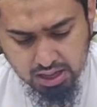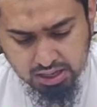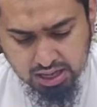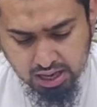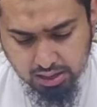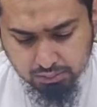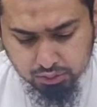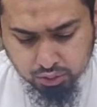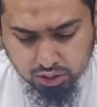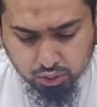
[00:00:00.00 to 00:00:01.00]
He
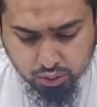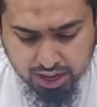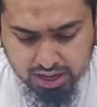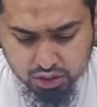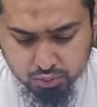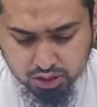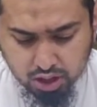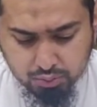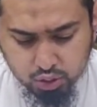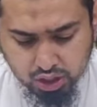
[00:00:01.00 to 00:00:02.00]
came to the Quraysh with
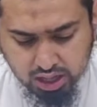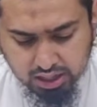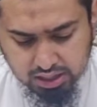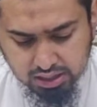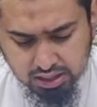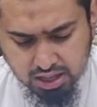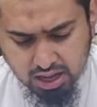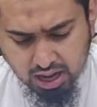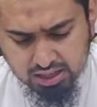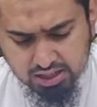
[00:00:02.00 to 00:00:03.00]
Abu Jahl
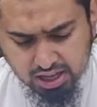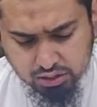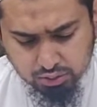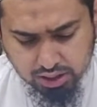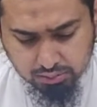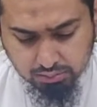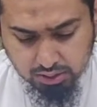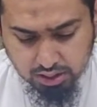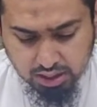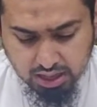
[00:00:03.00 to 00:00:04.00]
and said to them,